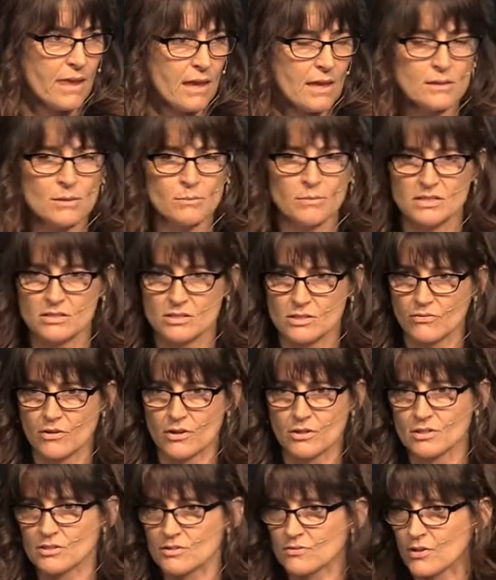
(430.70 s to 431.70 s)
in the midst of
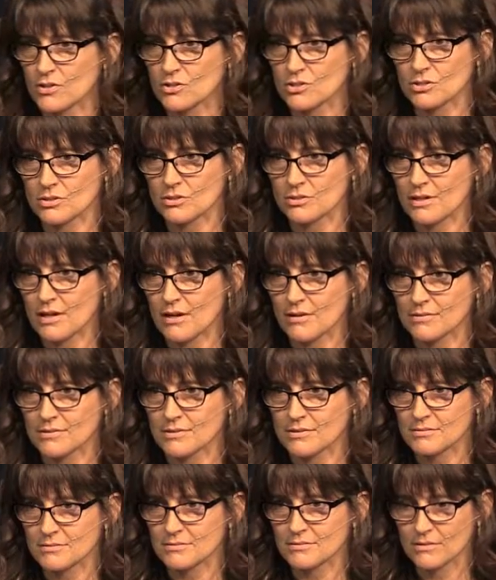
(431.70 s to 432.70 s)
our dysfunctional
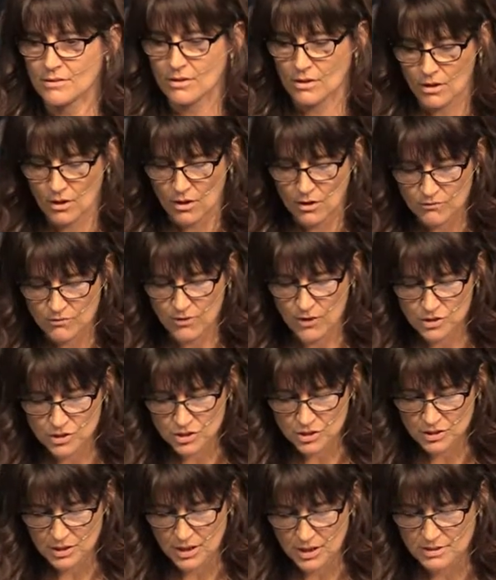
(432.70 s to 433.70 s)
lives.
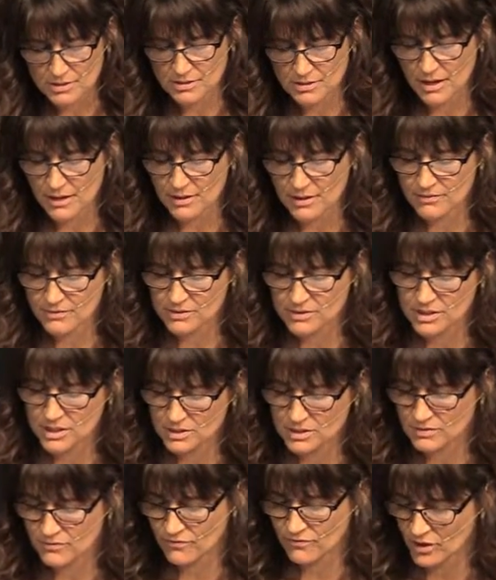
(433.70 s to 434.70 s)
Function inside of
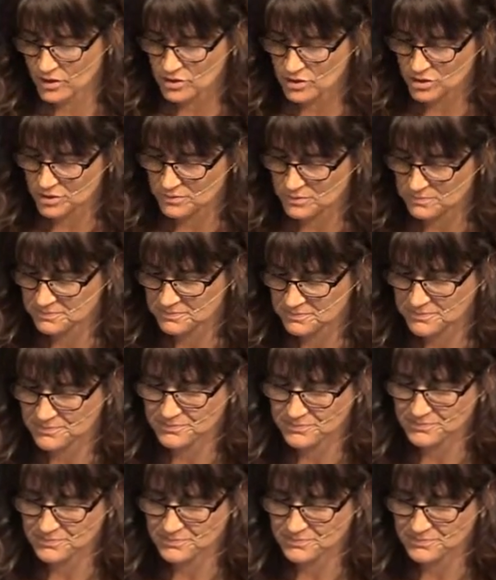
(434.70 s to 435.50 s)
dysfunction.